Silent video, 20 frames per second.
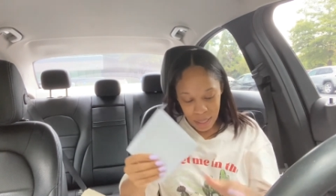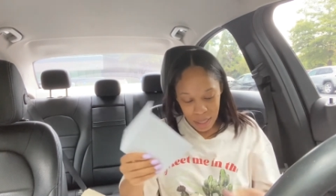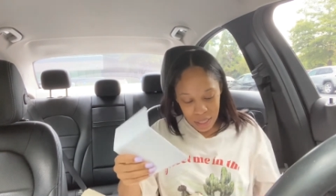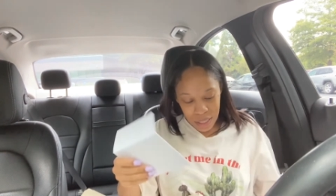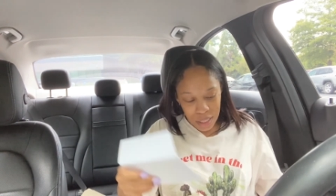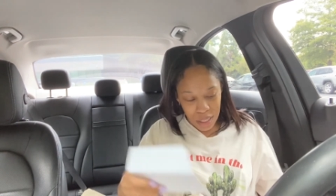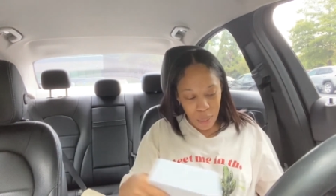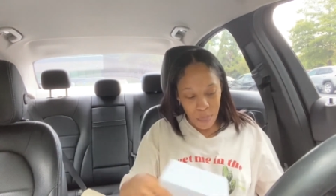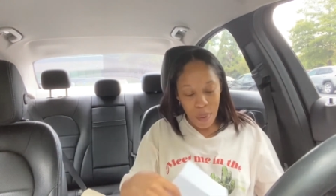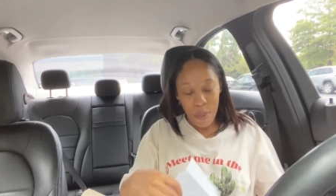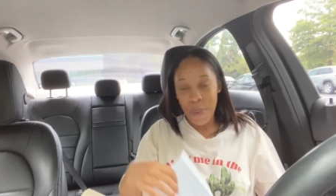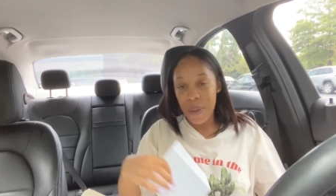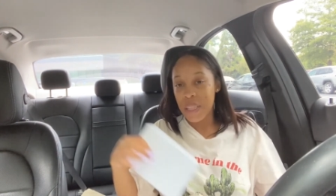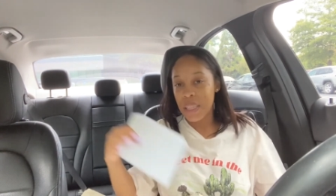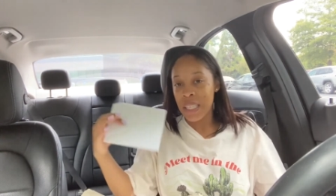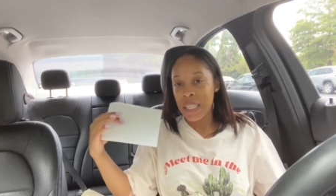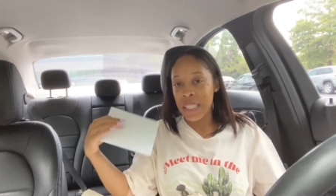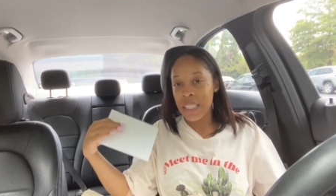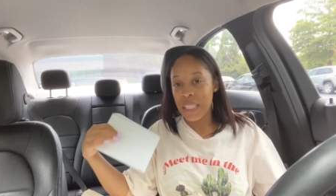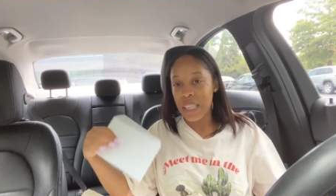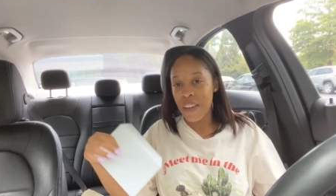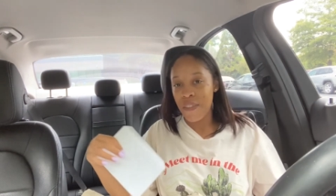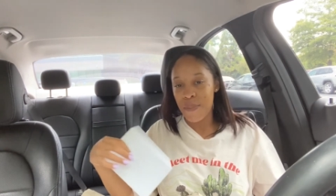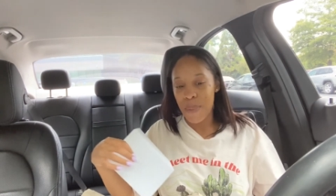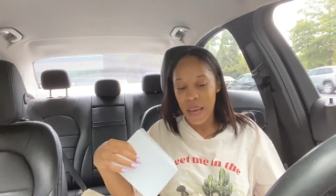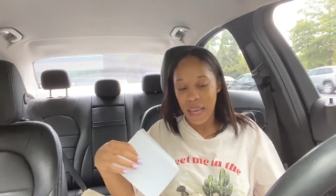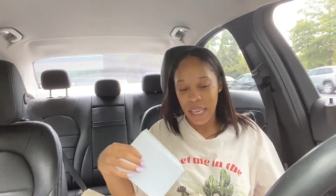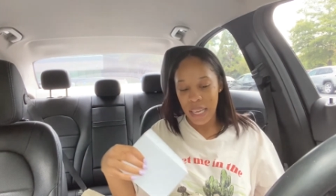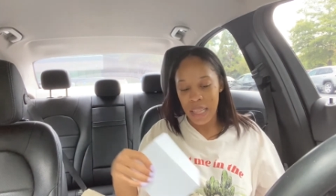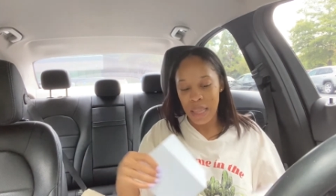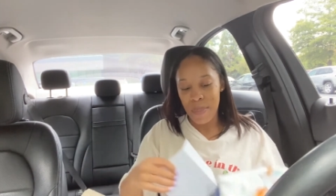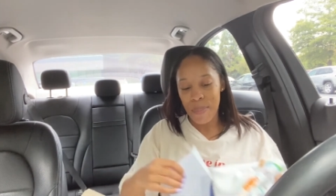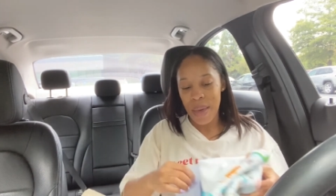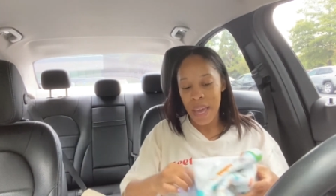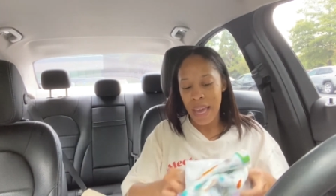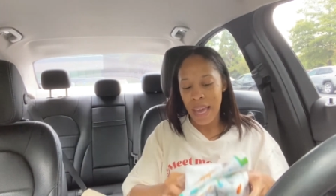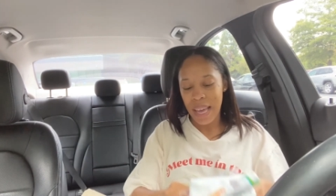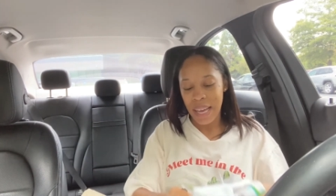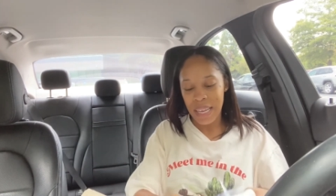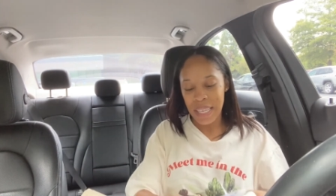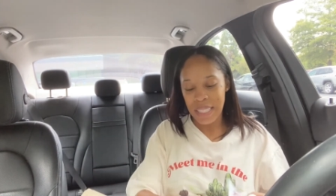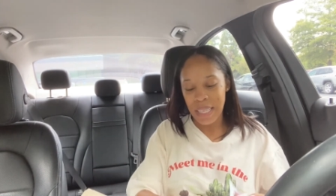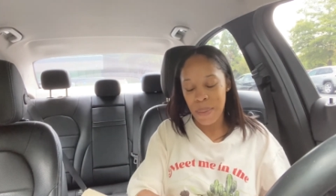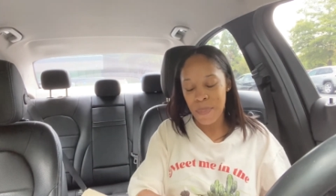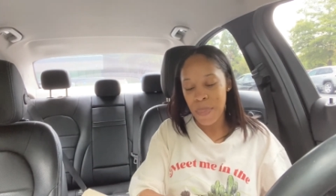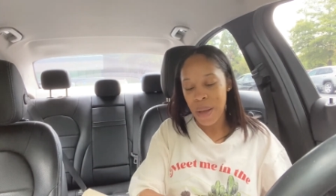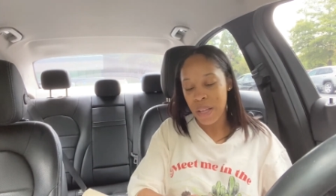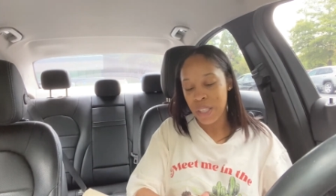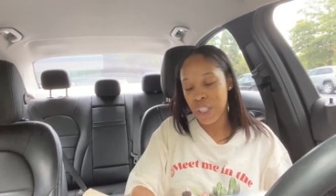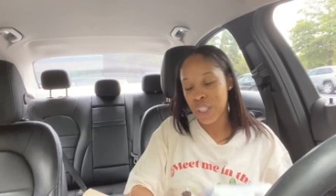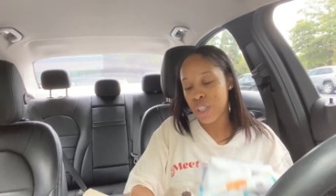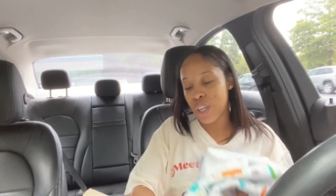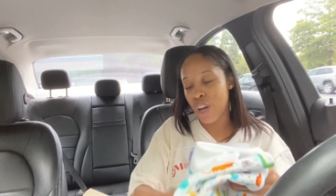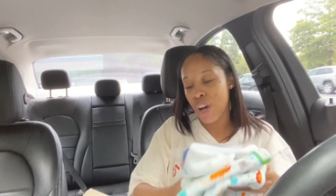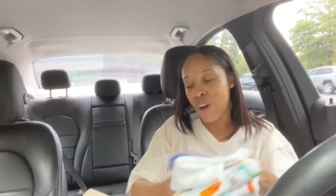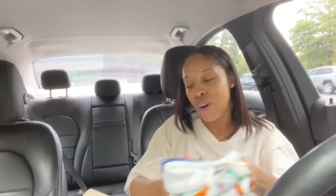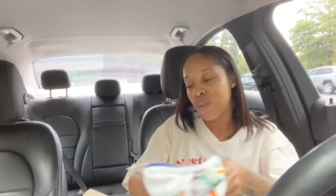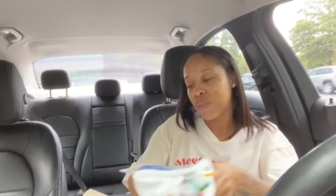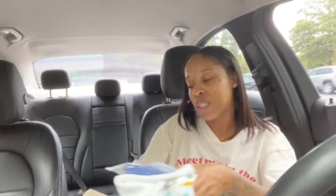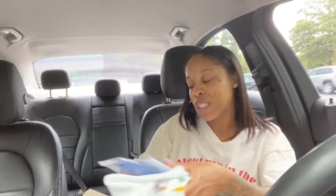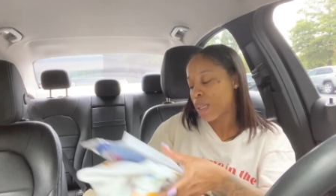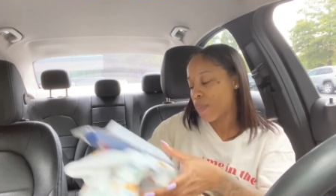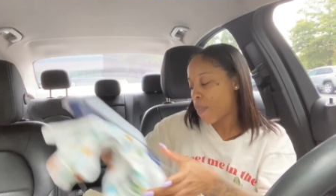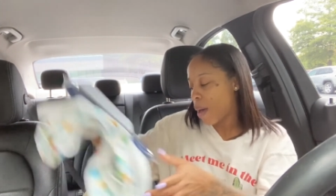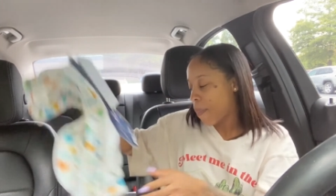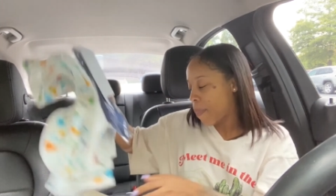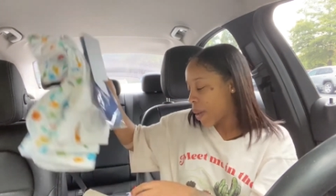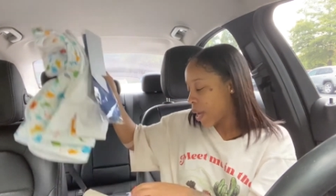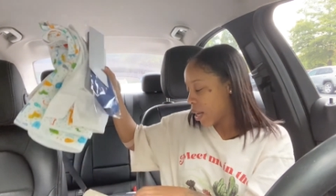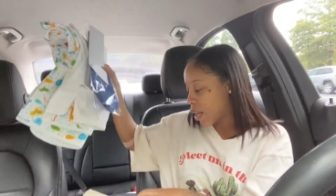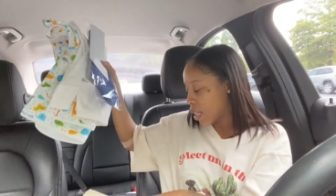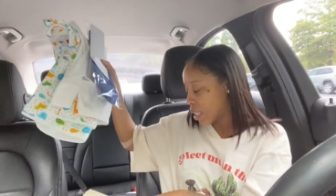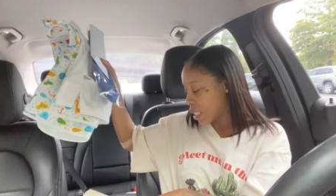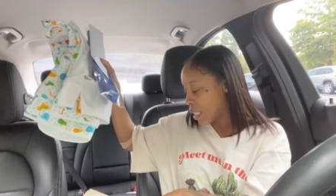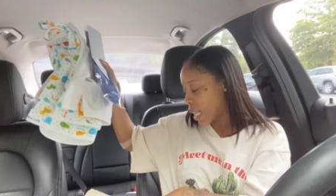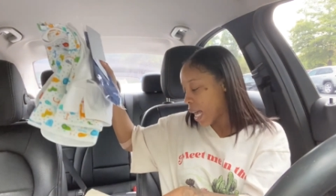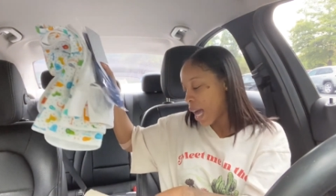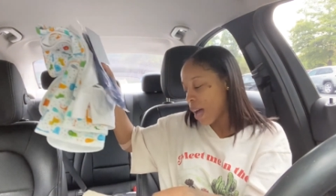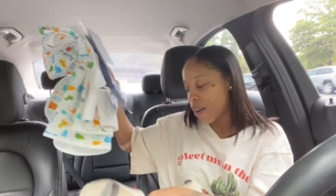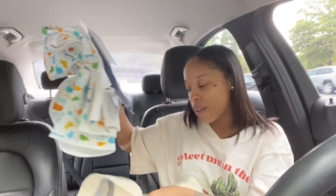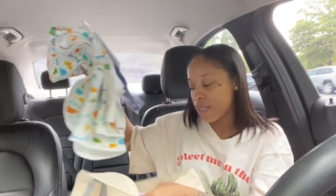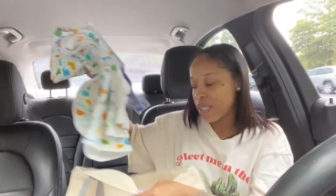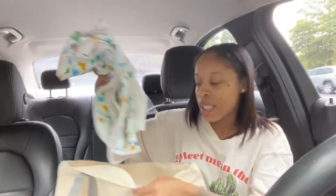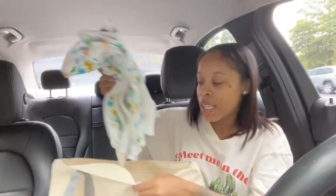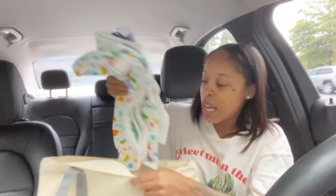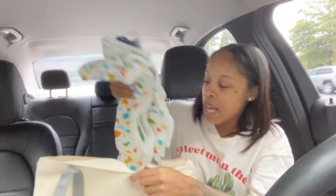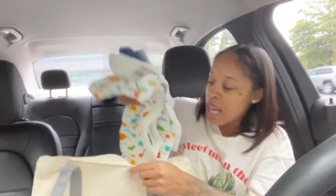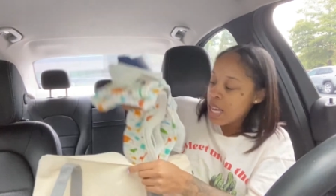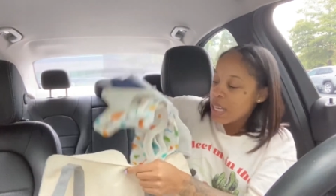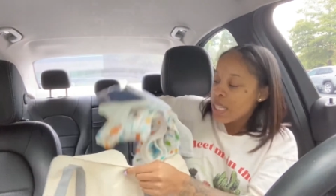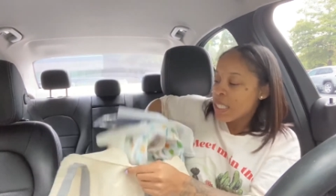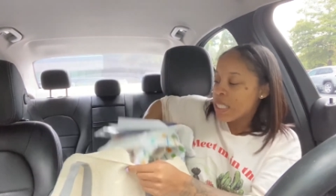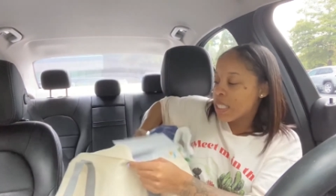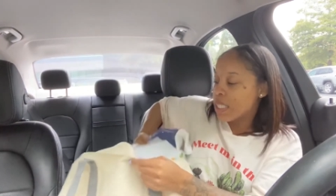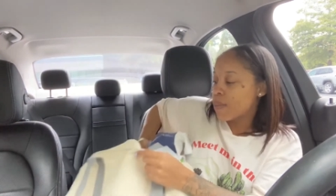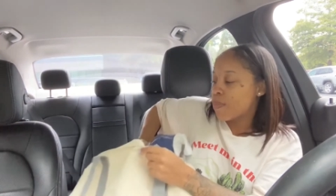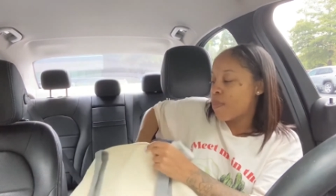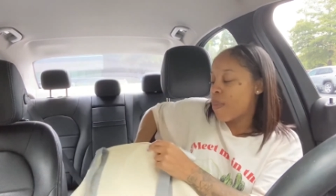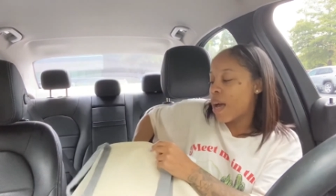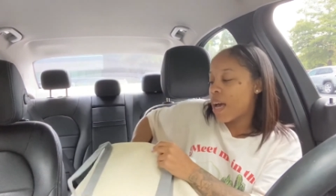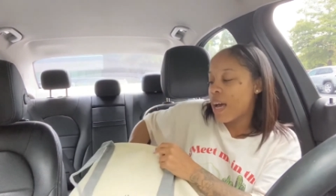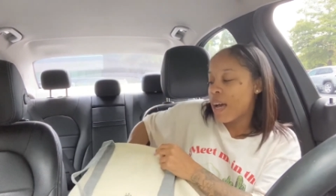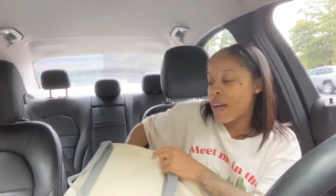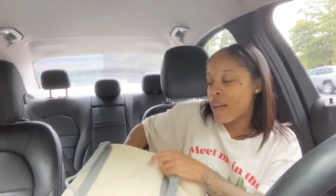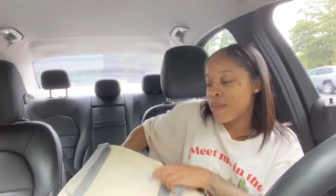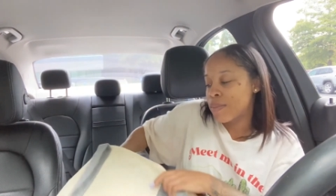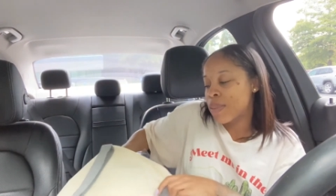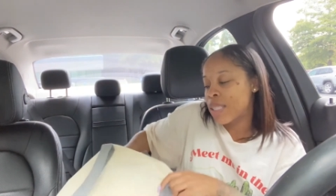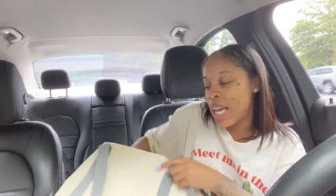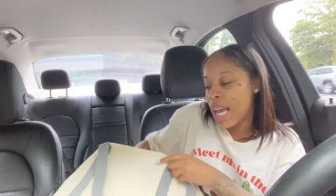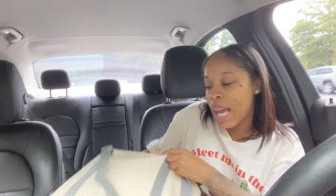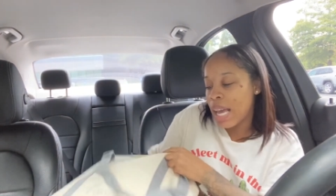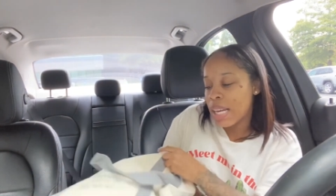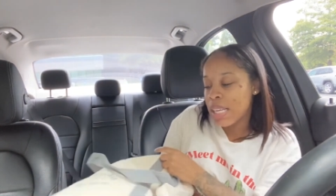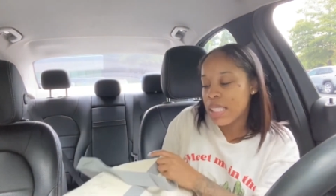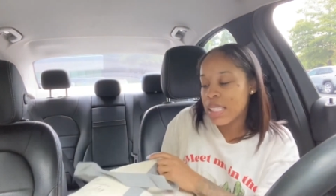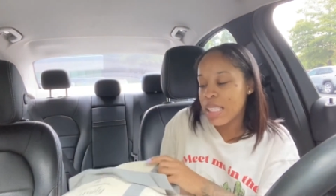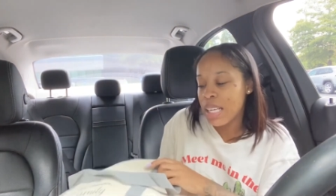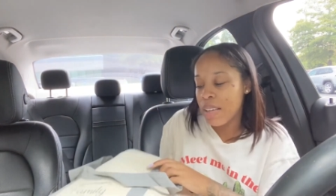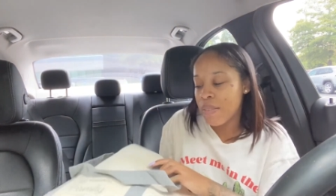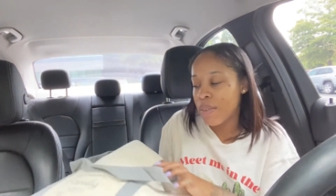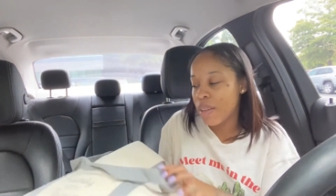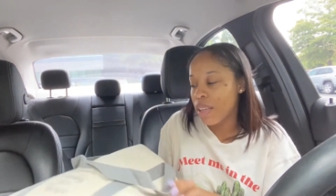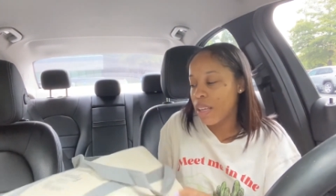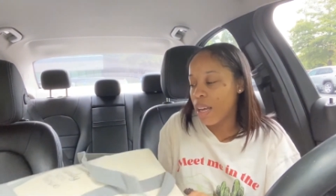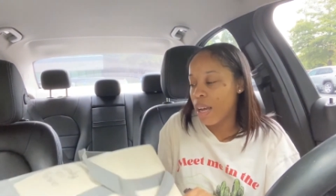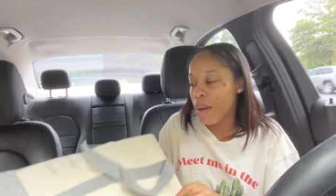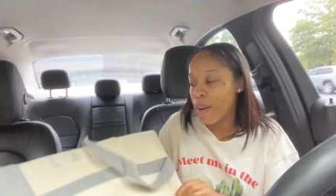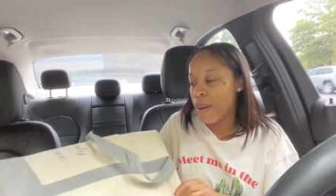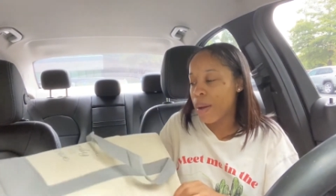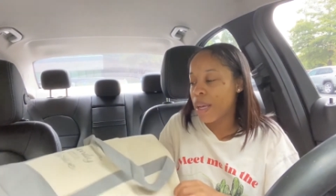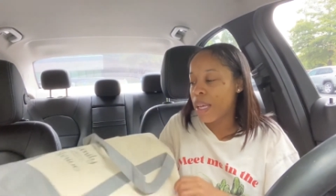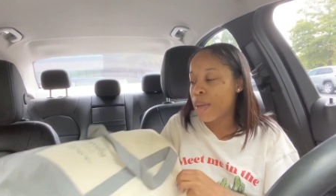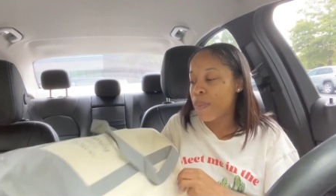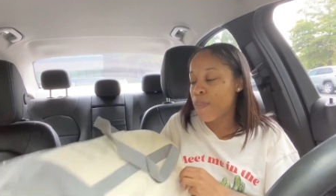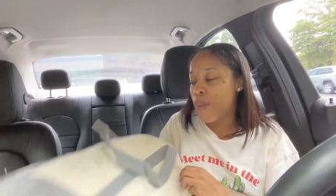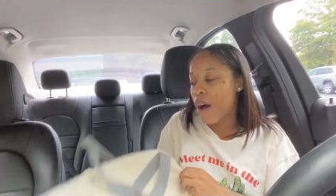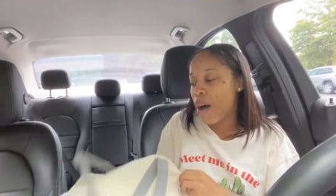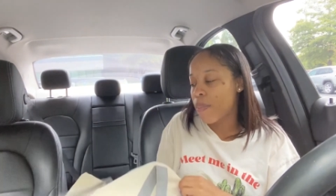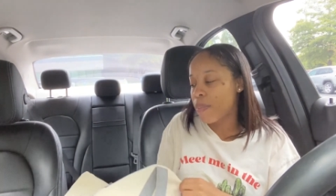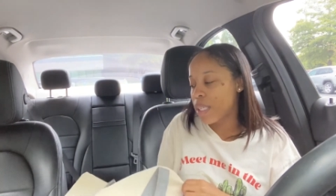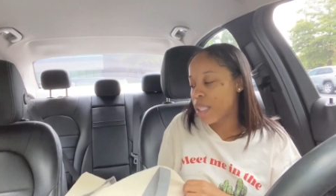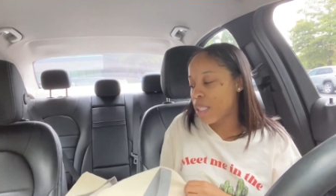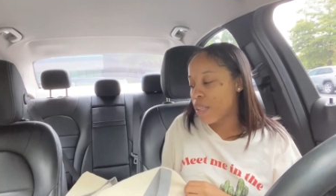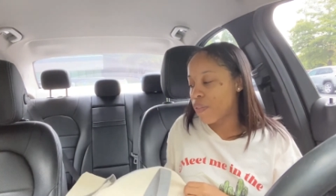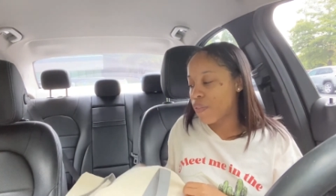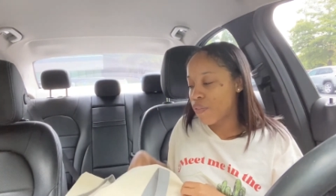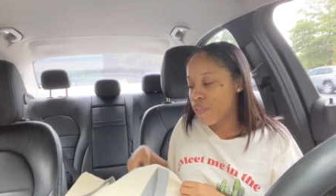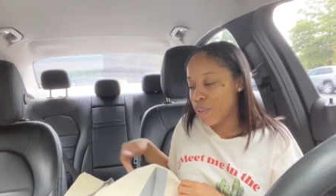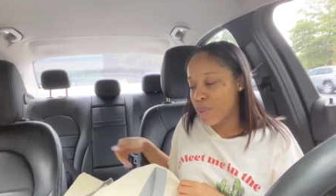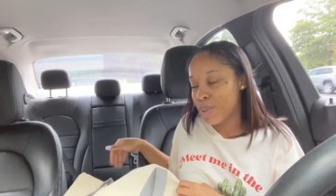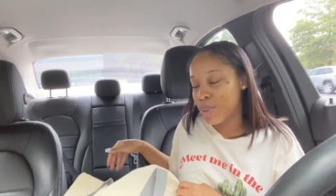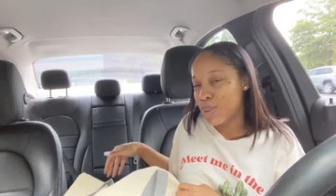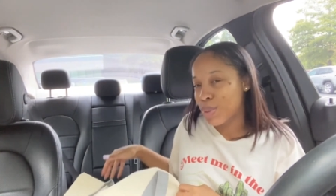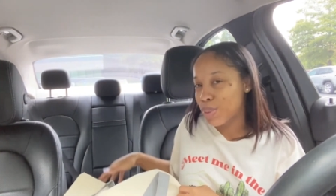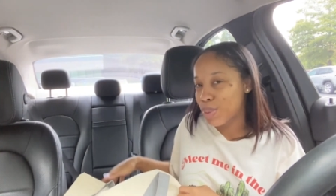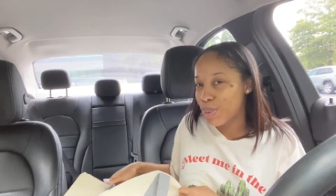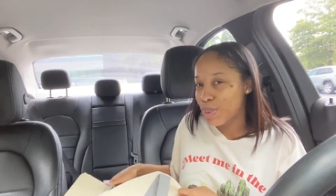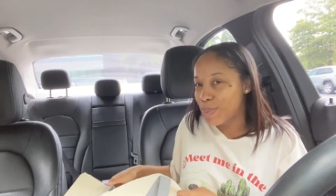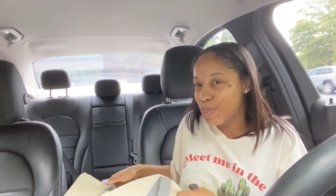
So I'm gonna put this stuff back in the bag because I'm about to go to my parents' house. My um, dad is giving. he bought me some food.